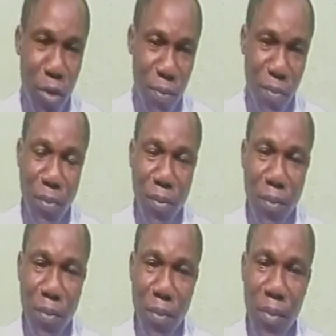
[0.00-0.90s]

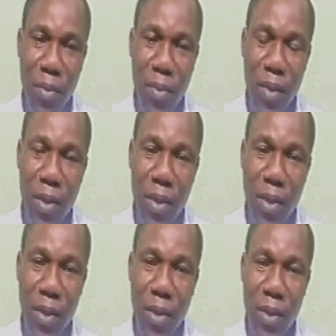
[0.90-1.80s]
Nobody speaks.